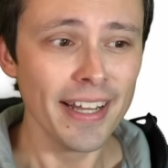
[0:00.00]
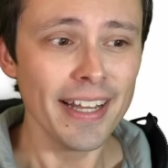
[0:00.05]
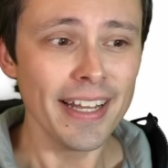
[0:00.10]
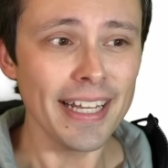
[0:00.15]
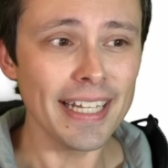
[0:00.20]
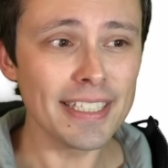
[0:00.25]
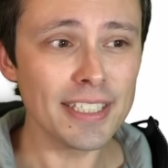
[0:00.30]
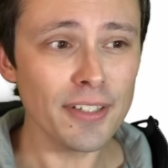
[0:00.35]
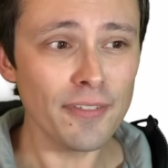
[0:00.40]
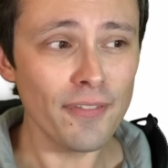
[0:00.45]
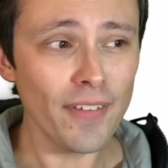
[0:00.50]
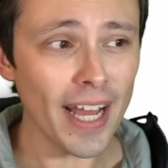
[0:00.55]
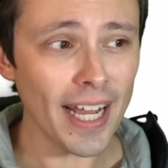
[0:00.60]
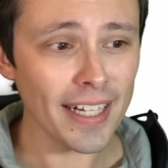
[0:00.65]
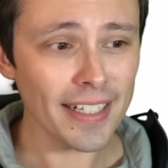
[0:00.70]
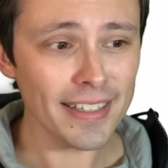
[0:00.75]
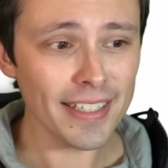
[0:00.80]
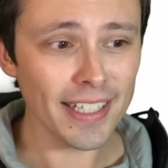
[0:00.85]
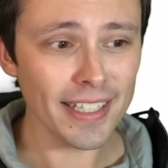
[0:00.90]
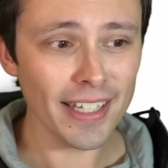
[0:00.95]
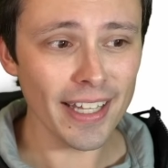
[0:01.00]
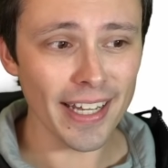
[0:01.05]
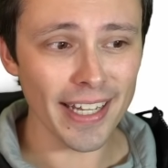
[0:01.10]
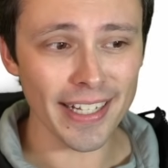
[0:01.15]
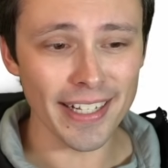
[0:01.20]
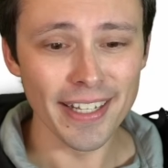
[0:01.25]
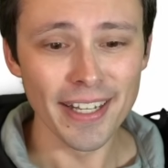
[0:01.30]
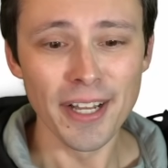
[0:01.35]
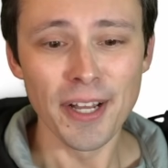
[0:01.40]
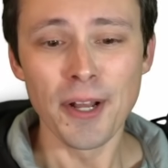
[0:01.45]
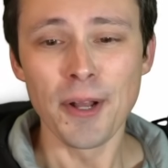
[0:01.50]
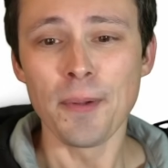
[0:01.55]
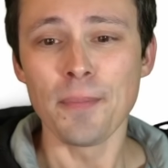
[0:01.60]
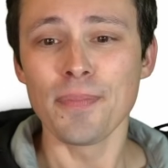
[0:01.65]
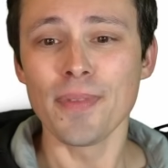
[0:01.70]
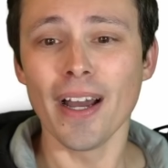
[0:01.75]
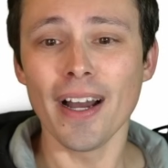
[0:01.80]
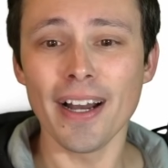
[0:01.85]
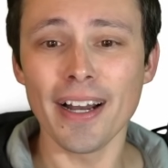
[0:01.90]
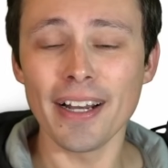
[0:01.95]
is the fact that like
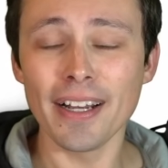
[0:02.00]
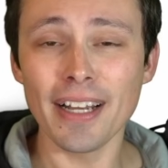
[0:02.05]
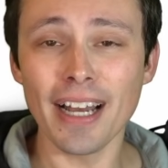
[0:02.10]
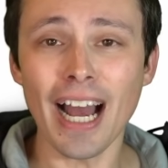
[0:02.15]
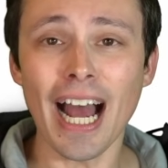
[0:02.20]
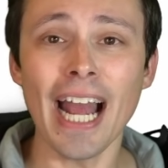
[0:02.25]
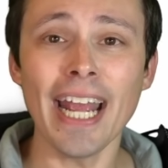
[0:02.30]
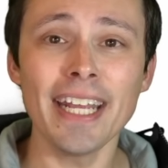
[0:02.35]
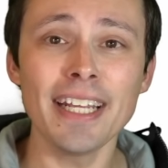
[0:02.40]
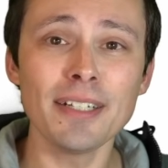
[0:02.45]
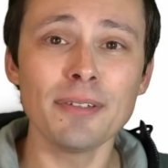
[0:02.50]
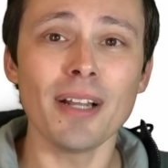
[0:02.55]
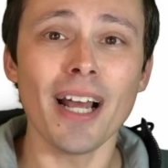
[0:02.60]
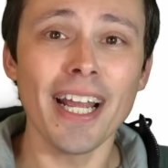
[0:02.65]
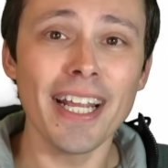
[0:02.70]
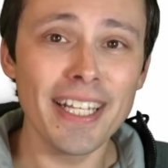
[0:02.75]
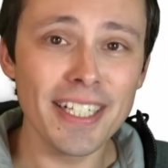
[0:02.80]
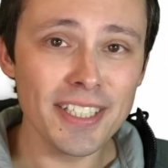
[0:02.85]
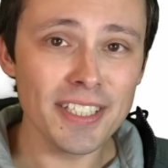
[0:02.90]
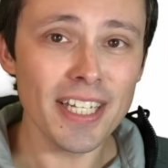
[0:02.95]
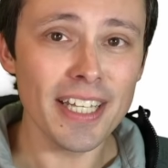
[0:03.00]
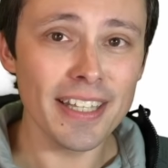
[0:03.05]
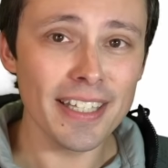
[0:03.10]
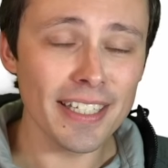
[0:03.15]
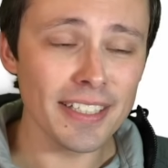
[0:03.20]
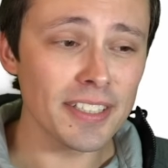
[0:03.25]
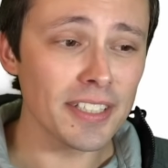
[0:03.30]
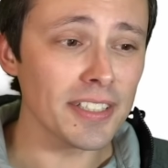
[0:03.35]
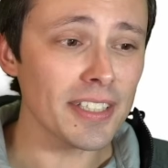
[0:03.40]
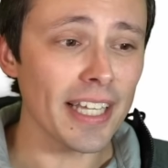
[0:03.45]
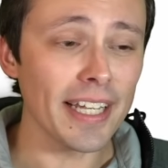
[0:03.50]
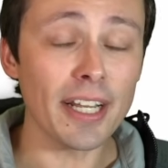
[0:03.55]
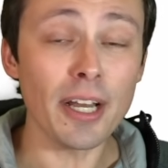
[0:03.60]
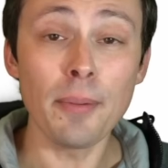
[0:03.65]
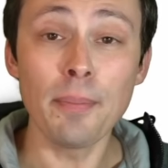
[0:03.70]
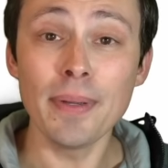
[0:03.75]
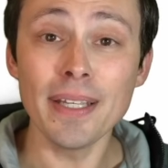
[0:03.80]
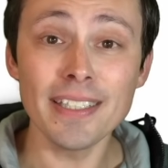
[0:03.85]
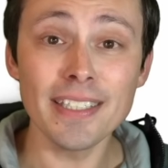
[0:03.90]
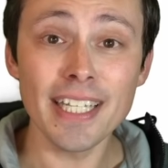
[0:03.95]
uh, I can I can say this is like
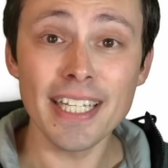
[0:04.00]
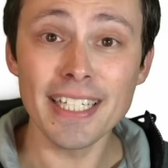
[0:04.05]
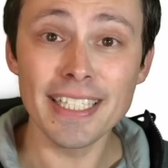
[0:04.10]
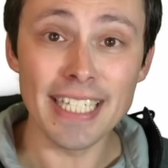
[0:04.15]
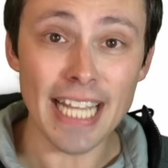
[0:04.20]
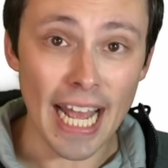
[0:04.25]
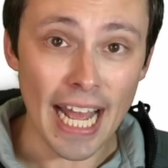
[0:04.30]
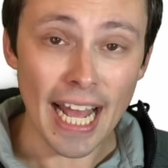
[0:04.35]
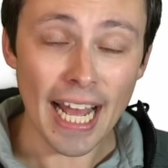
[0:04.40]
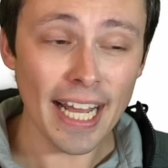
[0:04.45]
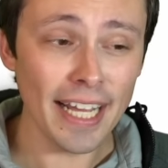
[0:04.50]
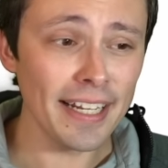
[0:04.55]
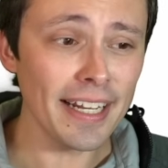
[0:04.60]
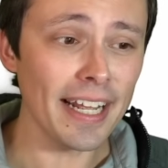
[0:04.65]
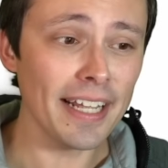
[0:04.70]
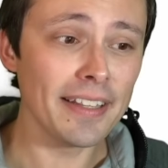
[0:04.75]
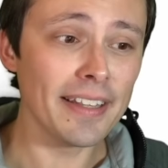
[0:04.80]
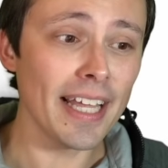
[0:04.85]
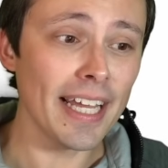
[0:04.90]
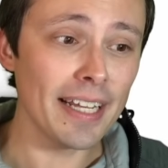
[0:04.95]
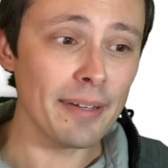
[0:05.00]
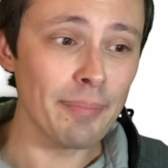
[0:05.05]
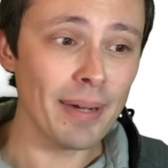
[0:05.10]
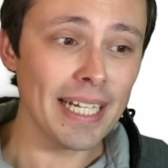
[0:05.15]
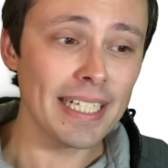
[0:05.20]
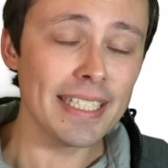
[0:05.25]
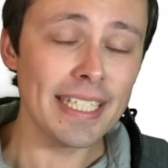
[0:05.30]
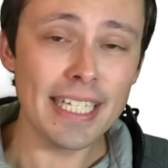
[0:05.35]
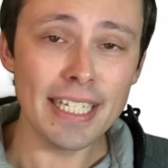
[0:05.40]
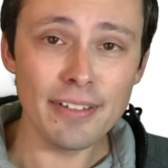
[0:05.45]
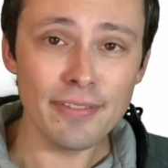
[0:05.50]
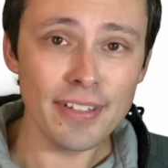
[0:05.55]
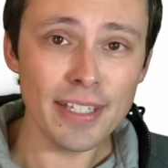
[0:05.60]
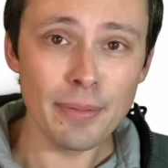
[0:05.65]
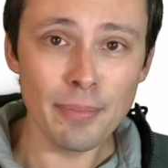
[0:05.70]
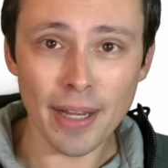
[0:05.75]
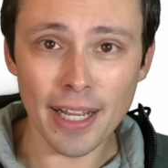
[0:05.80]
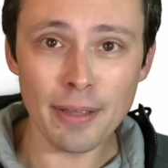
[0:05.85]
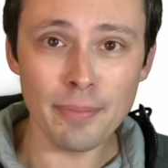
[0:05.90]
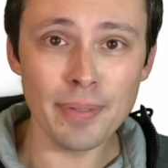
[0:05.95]
a busy dad, and like my
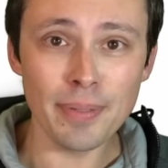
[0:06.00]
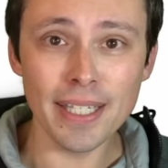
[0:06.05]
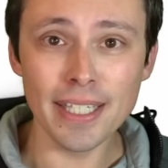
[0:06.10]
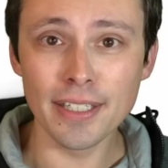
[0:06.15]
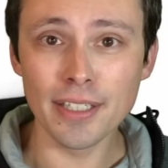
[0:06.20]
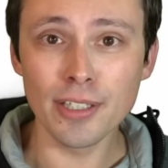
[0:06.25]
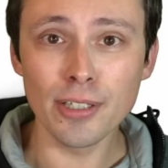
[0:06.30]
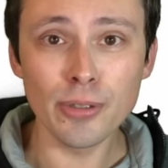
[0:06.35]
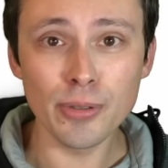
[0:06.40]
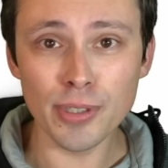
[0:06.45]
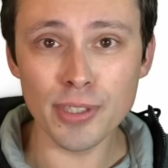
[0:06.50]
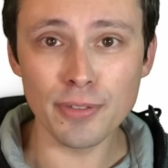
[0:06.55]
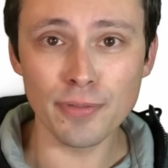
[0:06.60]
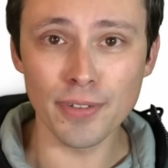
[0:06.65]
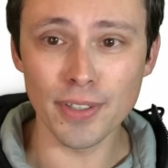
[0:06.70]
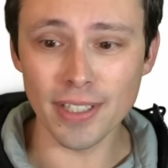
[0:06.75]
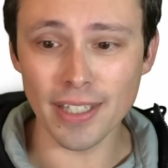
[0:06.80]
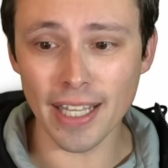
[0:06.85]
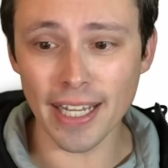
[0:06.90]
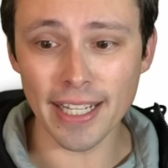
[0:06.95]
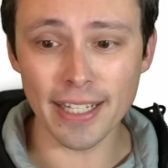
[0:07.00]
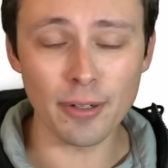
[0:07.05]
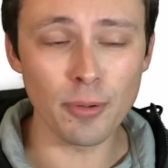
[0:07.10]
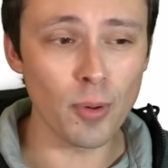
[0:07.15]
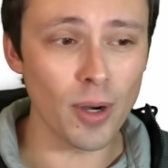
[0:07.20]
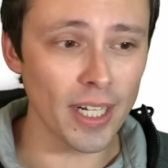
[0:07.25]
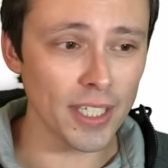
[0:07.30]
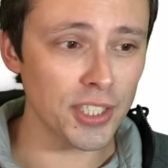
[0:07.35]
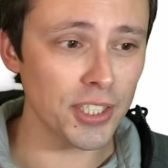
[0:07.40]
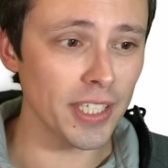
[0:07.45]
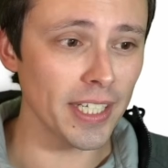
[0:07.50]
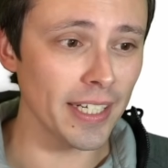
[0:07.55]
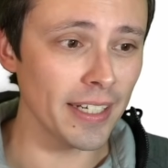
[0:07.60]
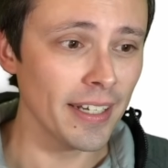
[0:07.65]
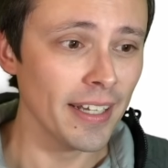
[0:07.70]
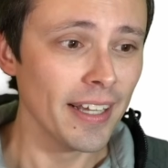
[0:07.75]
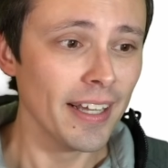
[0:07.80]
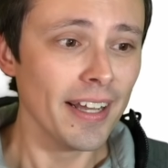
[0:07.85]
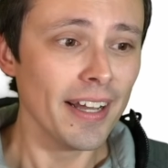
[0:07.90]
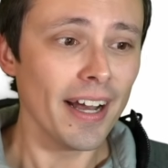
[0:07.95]
TV might be in use for like
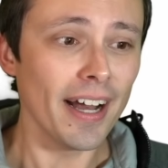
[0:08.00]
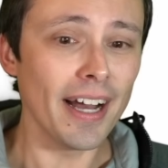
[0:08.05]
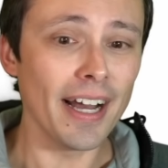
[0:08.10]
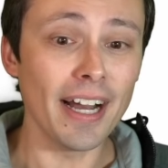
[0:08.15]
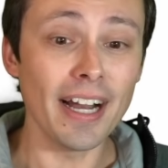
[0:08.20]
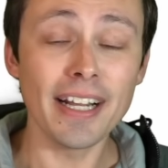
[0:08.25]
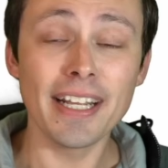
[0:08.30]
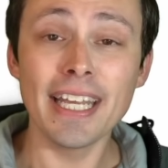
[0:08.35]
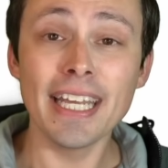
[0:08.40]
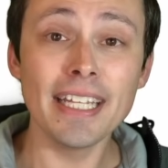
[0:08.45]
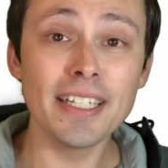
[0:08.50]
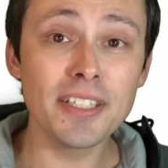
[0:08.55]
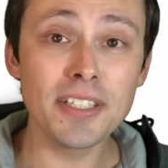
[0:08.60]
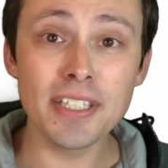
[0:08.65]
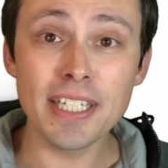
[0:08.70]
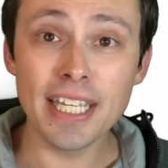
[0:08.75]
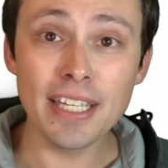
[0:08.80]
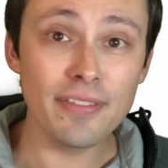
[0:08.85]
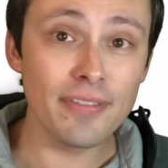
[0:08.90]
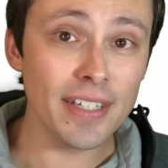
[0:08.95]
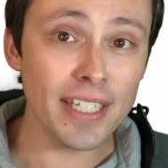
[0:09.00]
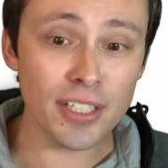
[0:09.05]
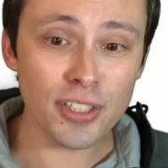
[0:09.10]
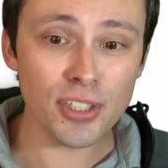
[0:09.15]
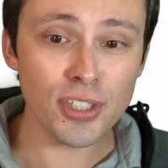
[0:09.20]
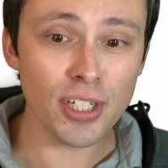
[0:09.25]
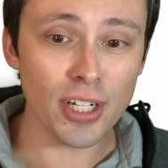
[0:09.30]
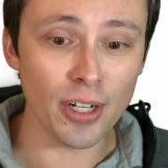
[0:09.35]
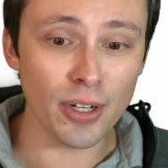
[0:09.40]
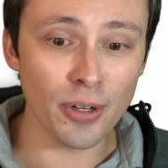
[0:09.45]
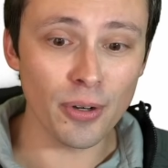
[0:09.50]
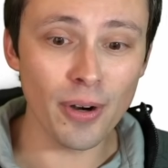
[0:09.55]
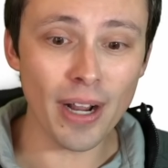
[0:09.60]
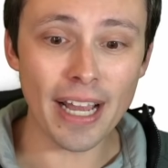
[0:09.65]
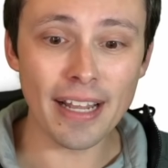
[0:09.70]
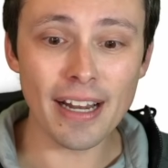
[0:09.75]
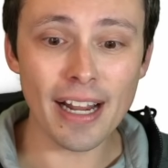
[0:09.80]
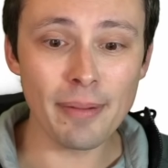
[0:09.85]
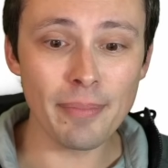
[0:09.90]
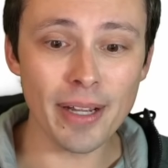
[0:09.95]
watching uh, a kids TV show,
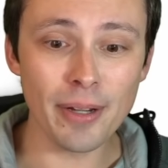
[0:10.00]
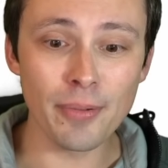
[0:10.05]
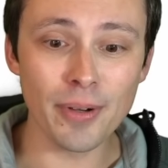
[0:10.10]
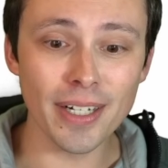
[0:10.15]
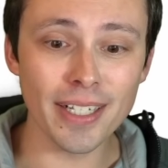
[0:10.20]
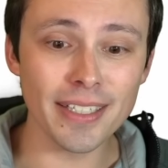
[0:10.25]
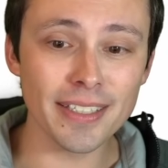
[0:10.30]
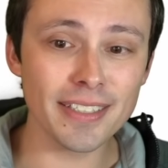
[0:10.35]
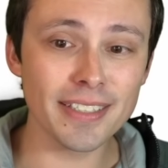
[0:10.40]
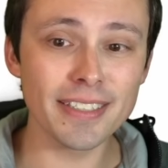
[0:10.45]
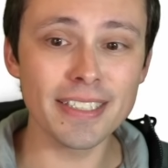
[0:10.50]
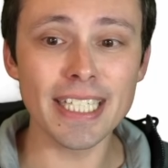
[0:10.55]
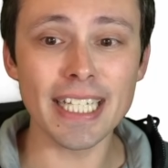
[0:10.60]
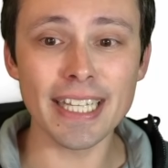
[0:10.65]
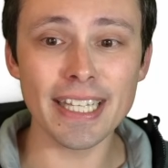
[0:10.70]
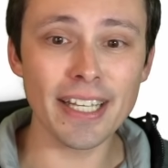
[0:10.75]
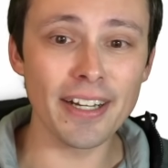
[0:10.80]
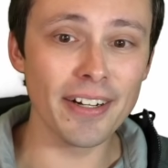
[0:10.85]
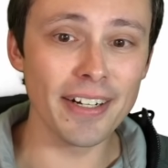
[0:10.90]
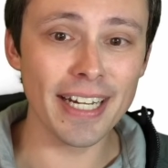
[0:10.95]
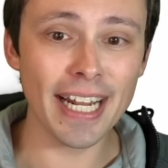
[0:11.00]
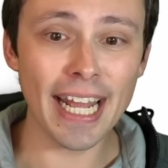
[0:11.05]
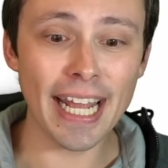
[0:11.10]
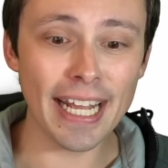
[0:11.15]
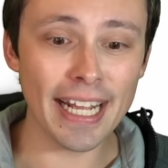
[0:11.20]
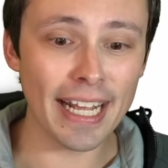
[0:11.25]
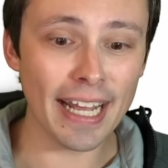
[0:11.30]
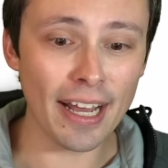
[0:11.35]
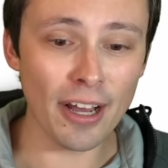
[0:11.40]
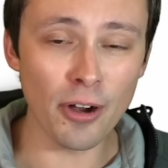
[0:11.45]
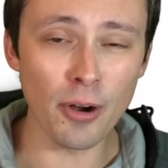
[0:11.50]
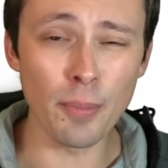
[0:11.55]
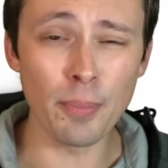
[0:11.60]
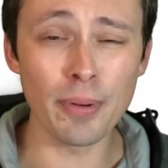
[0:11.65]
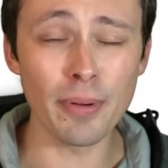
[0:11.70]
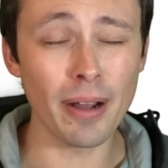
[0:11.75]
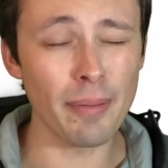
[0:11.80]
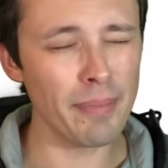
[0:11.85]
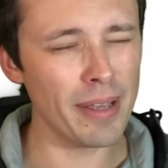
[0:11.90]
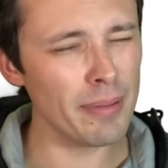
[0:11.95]
and I might want to sit there and hang out,
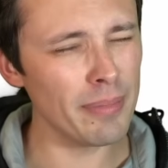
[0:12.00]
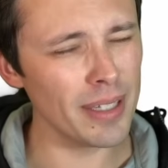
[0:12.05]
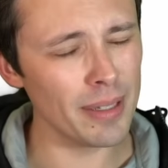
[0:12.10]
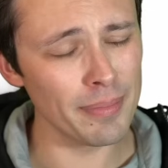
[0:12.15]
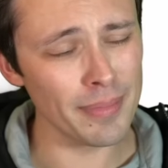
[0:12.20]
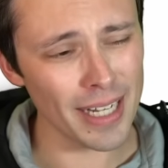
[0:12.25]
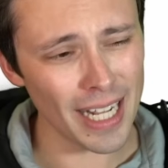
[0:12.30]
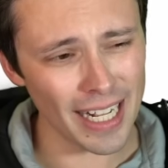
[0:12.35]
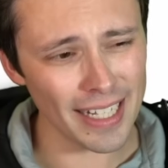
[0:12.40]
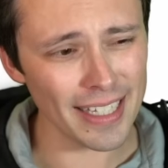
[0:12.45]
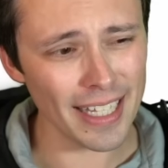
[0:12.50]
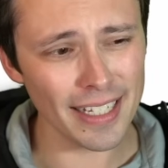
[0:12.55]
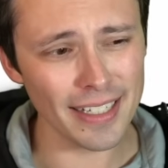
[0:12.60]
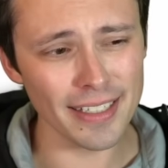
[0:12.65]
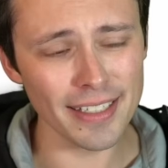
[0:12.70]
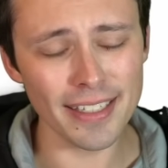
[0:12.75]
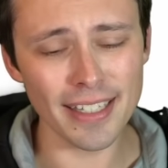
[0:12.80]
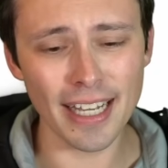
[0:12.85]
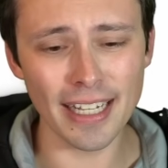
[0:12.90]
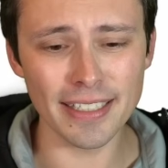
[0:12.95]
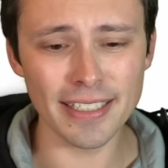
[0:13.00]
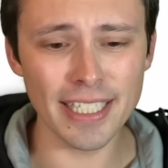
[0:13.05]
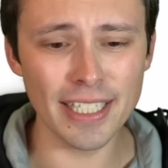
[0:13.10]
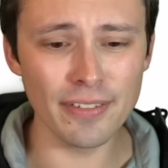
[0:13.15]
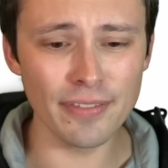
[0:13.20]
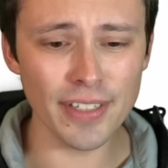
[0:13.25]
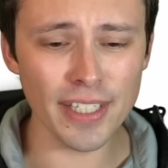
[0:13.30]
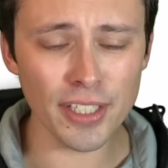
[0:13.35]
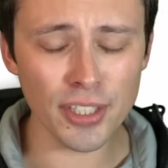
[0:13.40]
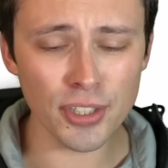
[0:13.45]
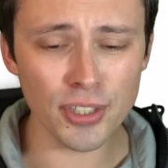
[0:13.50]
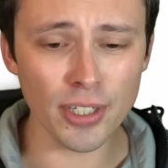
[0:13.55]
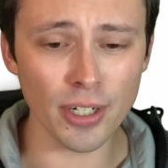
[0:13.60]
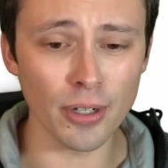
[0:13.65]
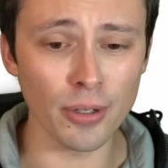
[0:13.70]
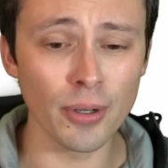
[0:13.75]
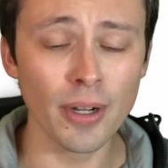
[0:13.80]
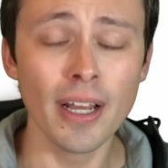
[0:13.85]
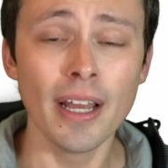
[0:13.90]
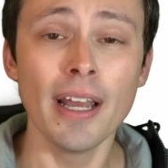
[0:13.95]
but maybe I'm not that into that TV
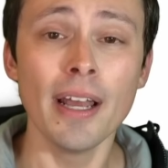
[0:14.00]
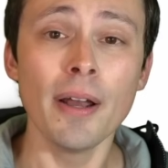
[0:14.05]
show.